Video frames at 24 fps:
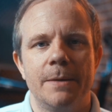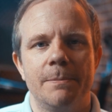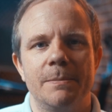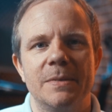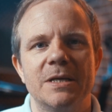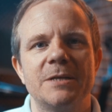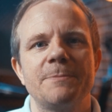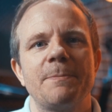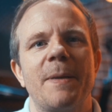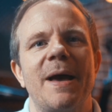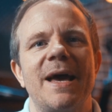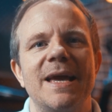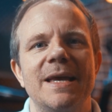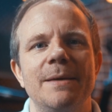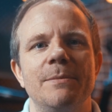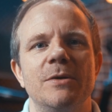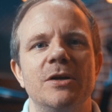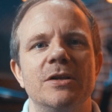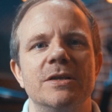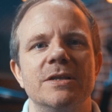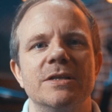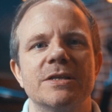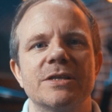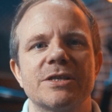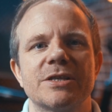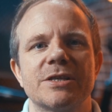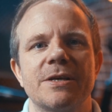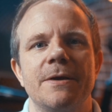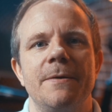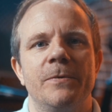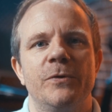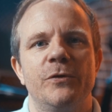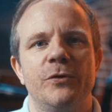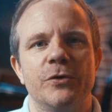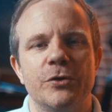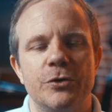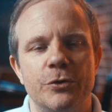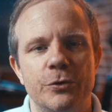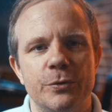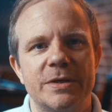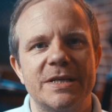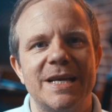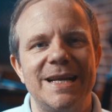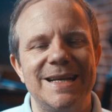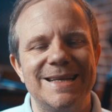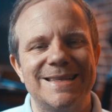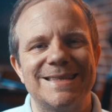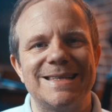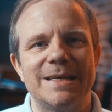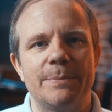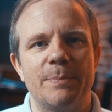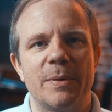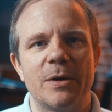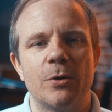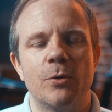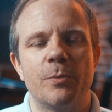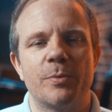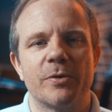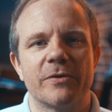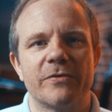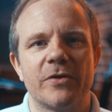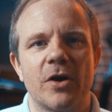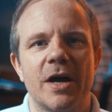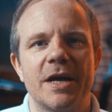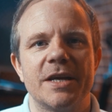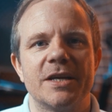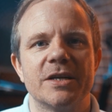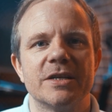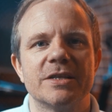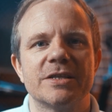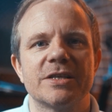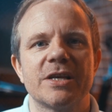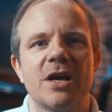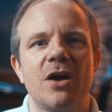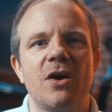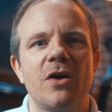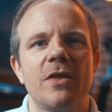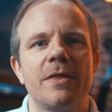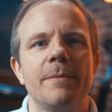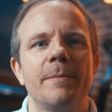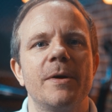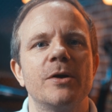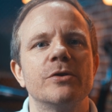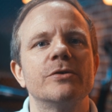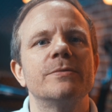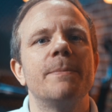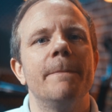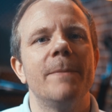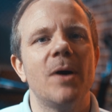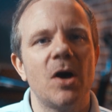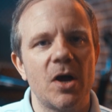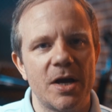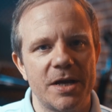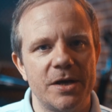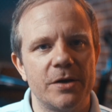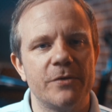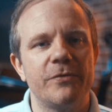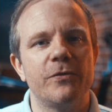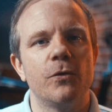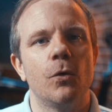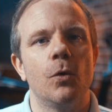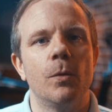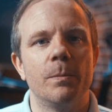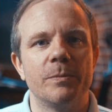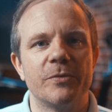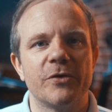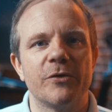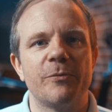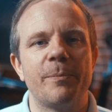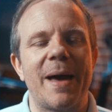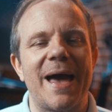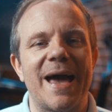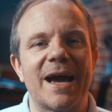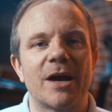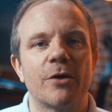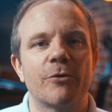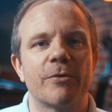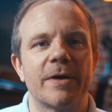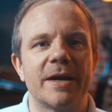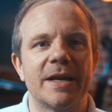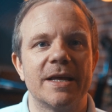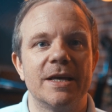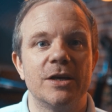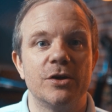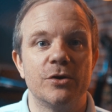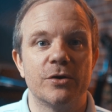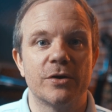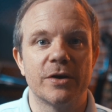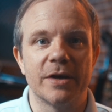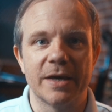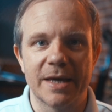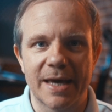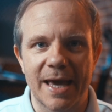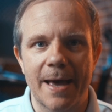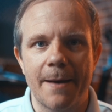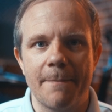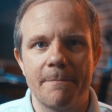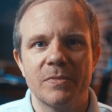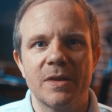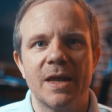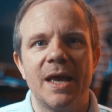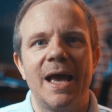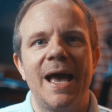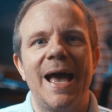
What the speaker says: Missed payments to utility bill providers are the most minor forms of bad credit you can get,